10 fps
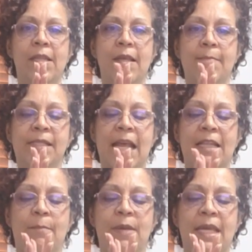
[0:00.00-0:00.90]
thumbs
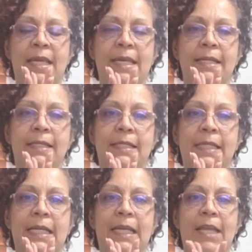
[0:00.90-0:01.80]
and the pinkies
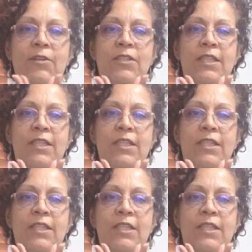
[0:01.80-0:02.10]
together,